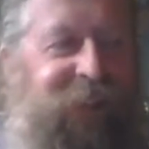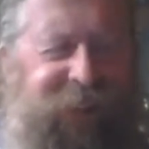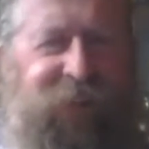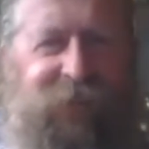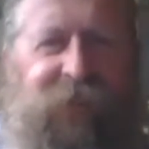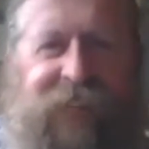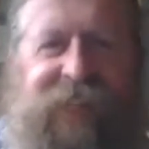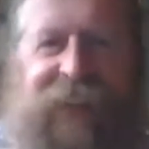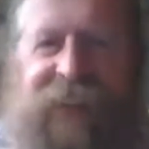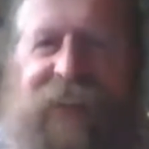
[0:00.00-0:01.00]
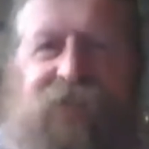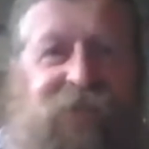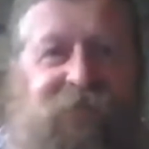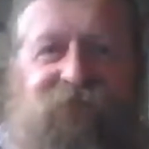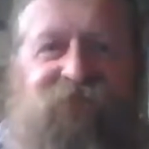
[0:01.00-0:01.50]
It took me another
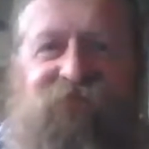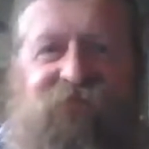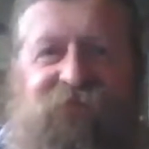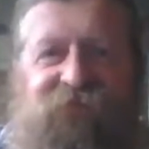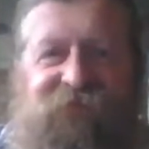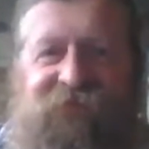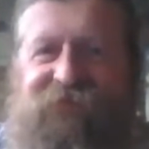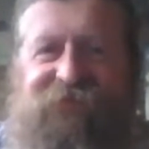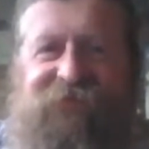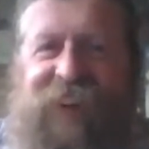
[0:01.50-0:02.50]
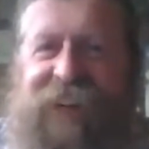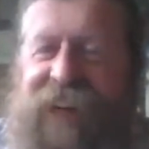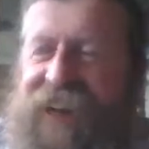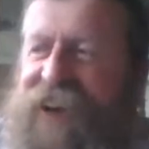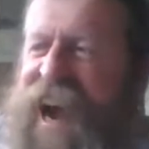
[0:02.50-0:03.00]
good, I
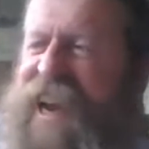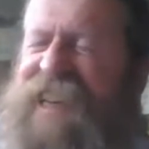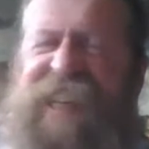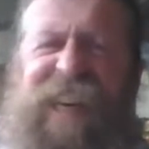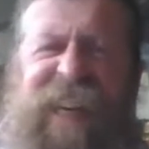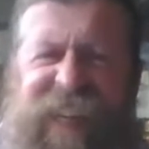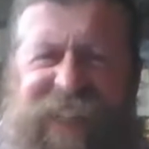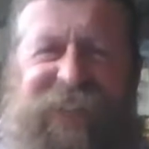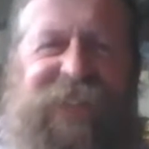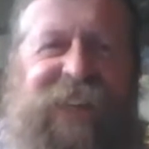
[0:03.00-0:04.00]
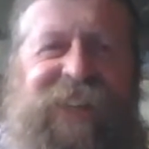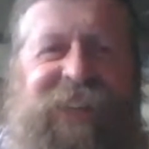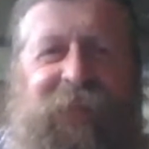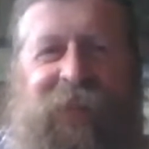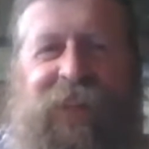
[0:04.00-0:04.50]
don't know, 8 years or so